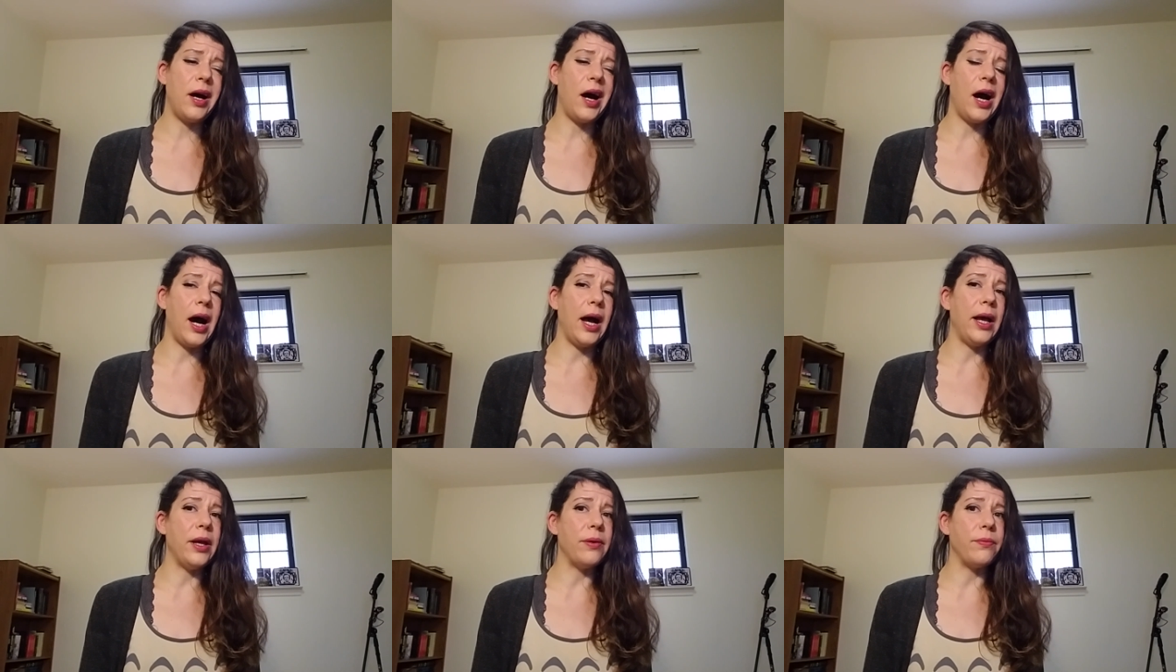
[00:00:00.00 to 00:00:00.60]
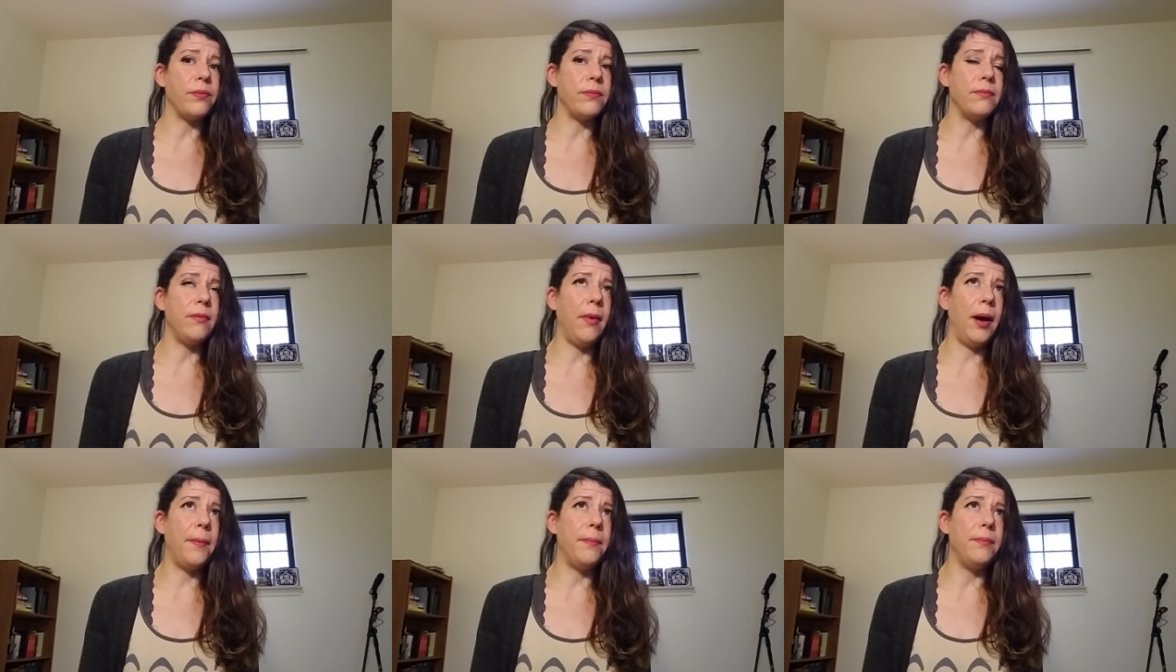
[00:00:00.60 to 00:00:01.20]
I
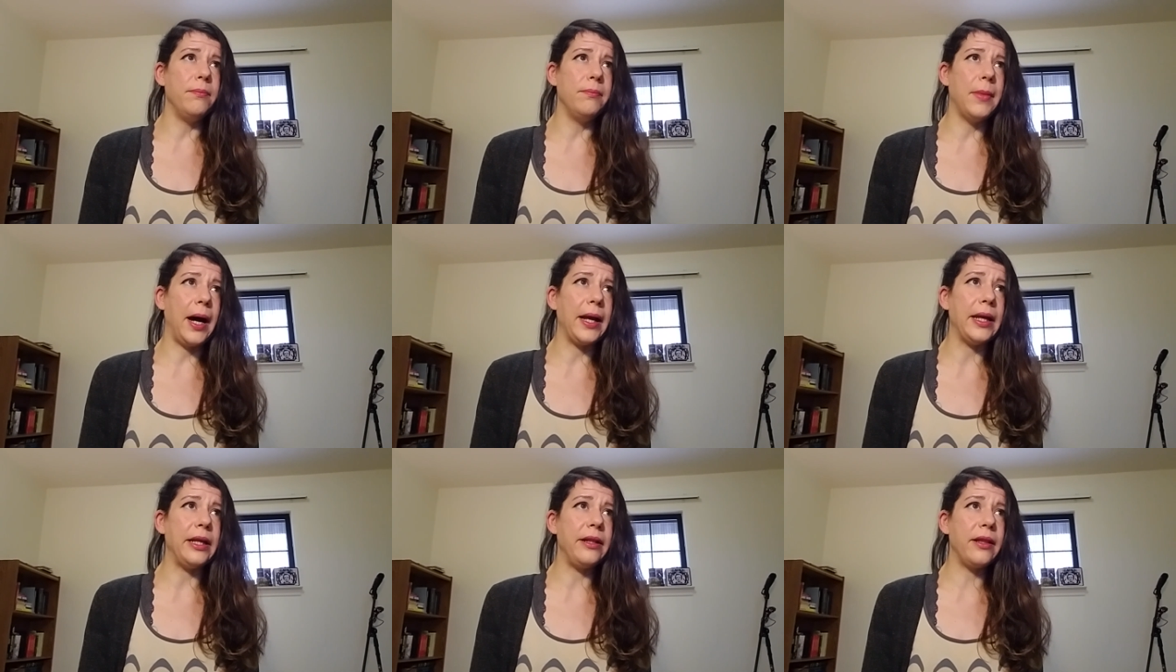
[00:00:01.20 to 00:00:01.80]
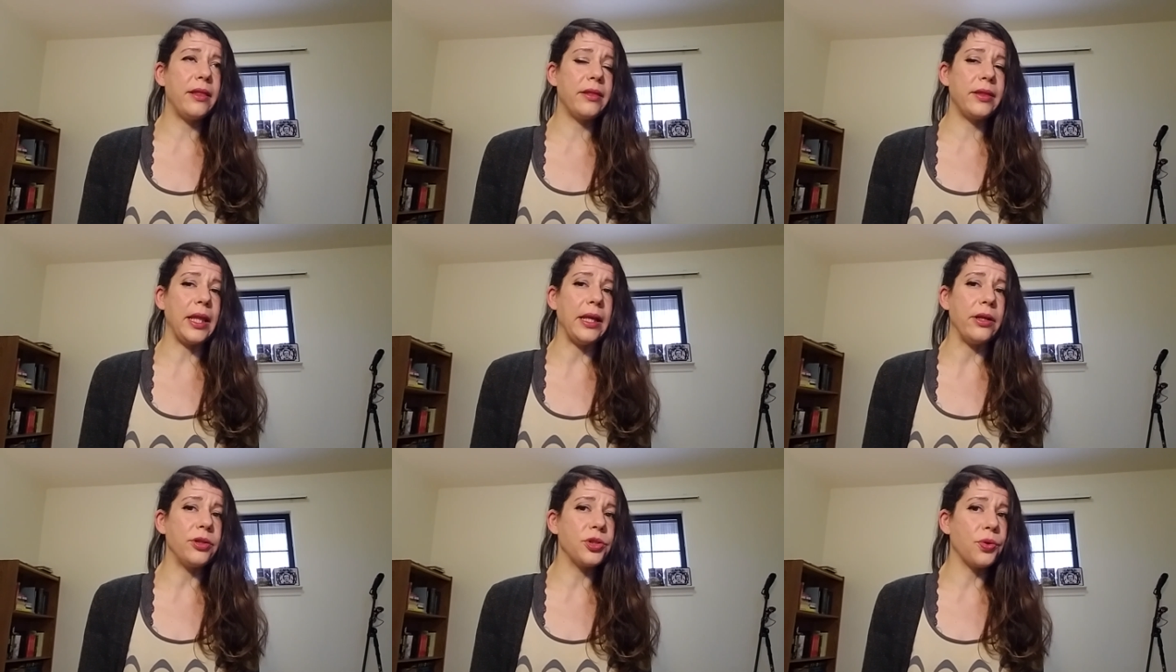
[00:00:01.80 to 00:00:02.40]
might
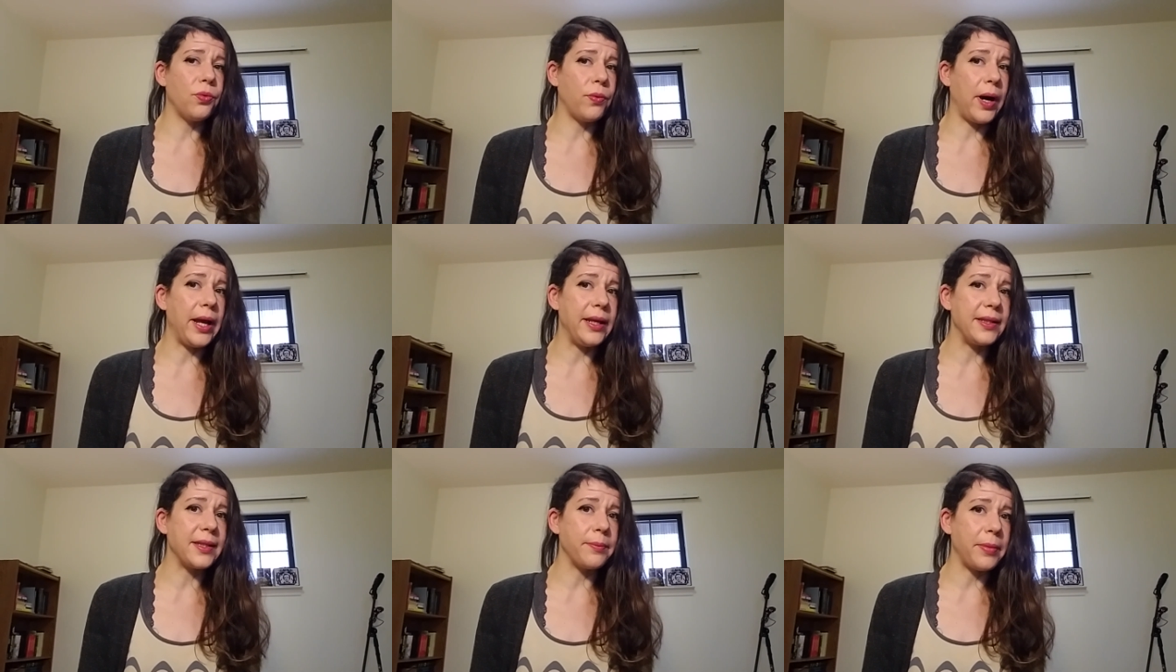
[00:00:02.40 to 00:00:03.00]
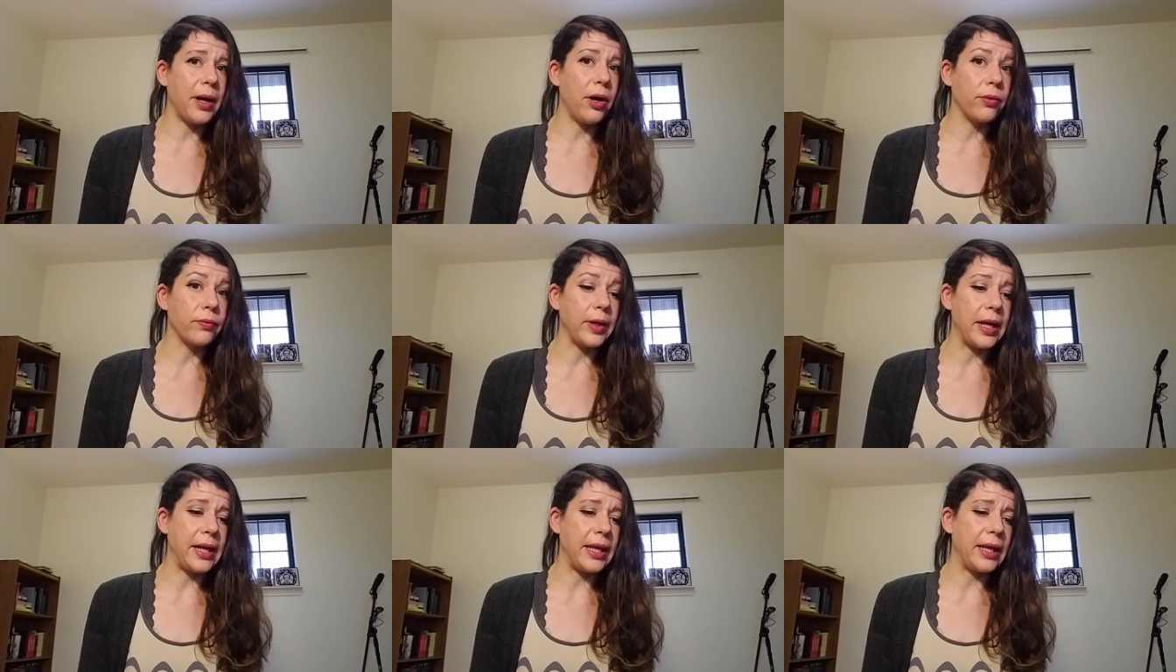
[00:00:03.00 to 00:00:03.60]
think twice about
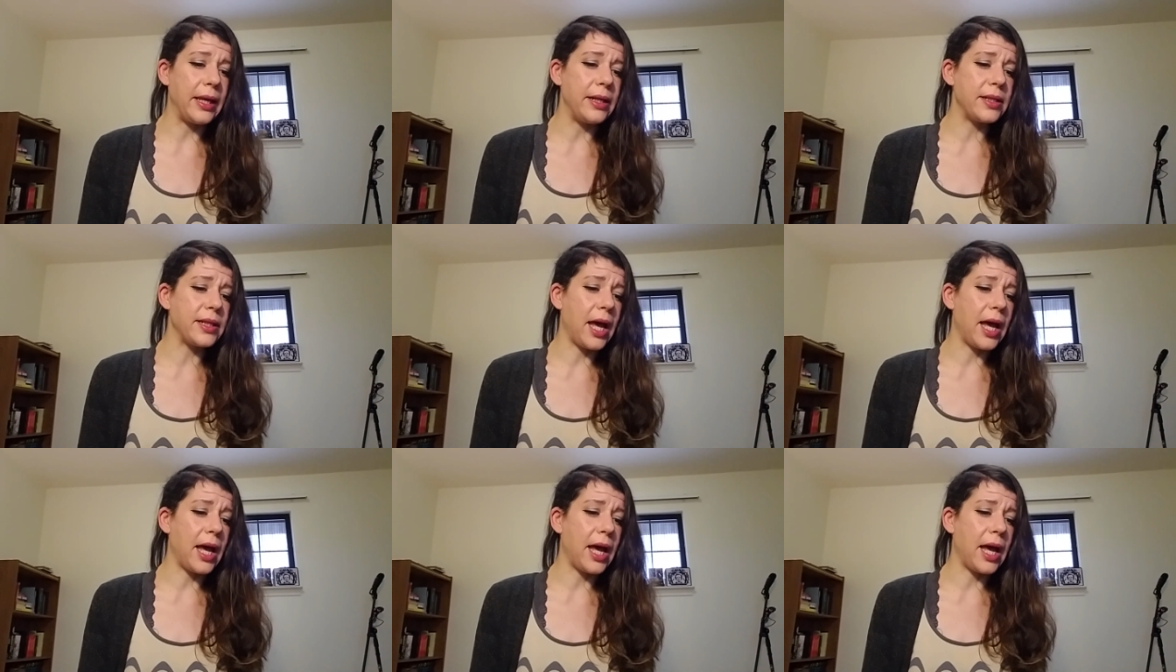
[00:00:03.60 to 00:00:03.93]
reading it.